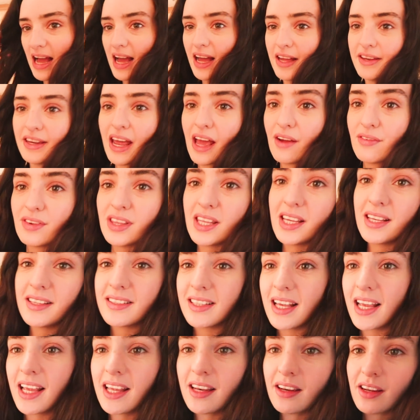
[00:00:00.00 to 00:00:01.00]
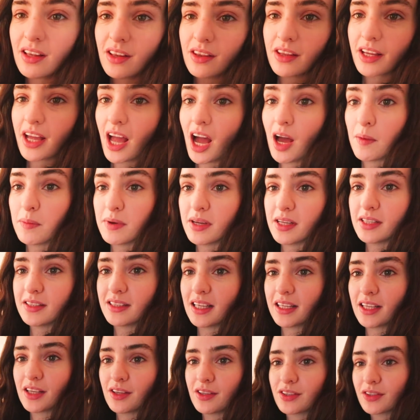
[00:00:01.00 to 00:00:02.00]
And everything's in the
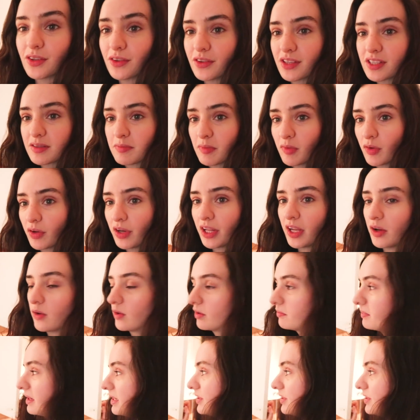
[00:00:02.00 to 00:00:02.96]
cupboard, like you saw this morning, all of